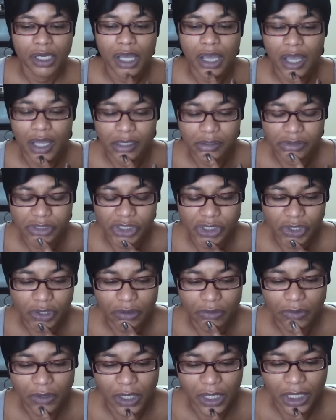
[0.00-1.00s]

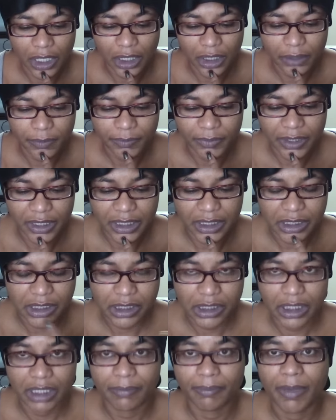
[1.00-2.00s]
also um, the
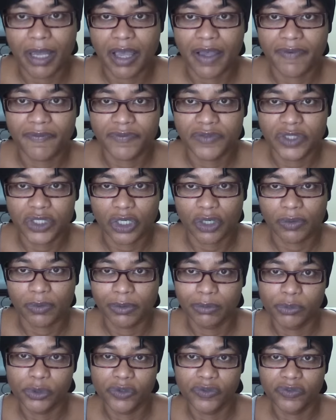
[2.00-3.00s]
steam off gel
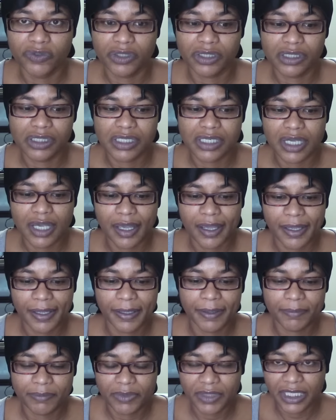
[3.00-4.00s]
remover
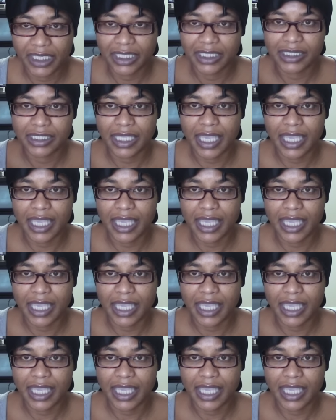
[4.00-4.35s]
um, things.